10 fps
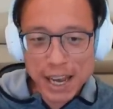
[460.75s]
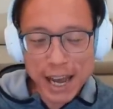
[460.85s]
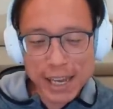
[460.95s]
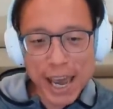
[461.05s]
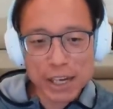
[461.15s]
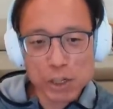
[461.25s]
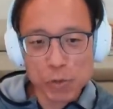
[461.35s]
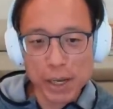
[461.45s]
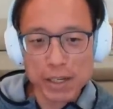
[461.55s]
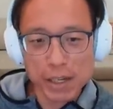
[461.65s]
I can't
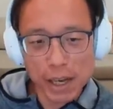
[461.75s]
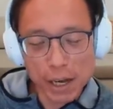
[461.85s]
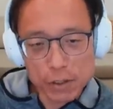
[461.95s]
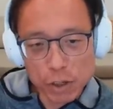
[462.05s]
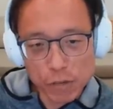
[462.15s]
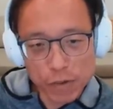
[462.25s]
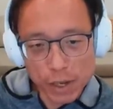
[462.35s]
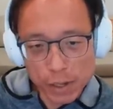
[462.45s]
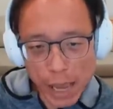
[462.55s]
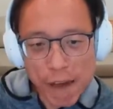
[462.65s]
create uh, sort of
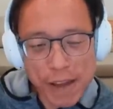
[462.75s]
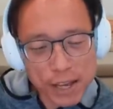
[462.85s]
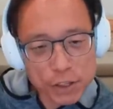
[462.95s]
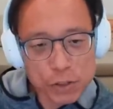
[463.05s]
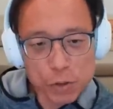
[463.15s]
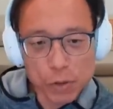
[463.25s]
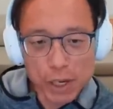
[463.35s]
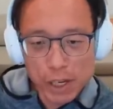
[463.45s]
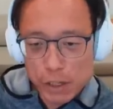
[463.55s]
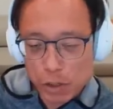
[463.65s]
uh, have access
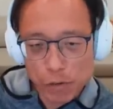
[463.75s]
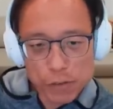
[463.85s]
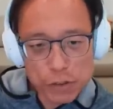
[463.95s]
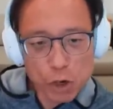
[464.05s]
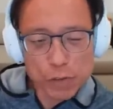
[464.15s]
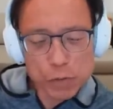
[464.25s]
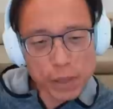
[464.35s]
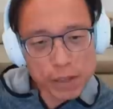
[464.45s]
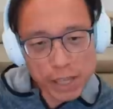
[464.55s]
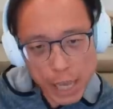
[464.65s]
to sort of a service
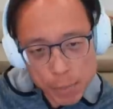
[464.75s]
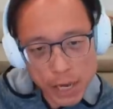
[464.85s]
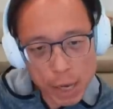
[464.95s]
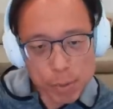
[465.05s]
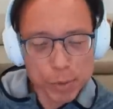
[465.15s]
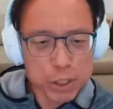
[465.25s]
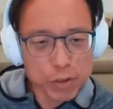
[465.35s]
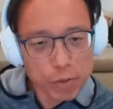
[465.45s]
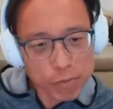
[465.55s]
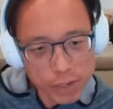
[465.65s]
without API
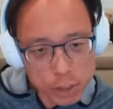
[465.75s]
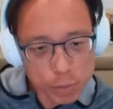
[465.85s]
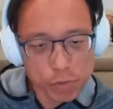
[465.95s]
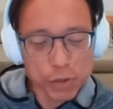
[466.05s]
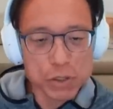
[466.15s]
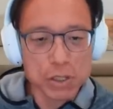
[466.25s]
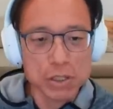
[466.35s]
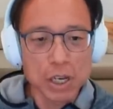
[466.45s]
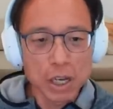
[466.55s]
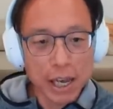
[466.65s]
permission from Facebook, for
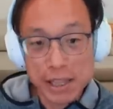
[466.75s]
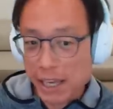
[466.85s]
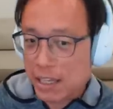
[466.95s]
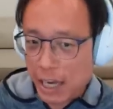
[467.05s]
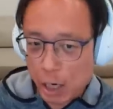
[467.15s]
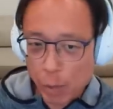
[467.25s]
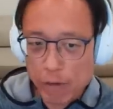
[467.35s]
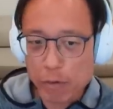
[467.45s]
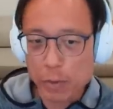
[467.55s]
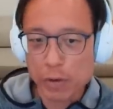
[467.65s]
instance, and they can take it
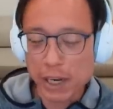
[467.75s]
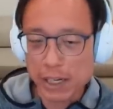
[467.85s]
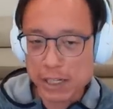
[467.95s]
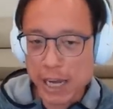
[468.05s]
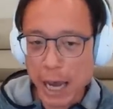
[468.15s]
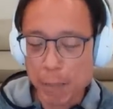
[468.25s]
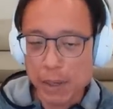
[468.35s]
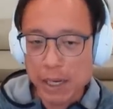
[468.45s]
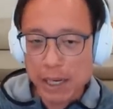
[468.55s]
away from you at any time.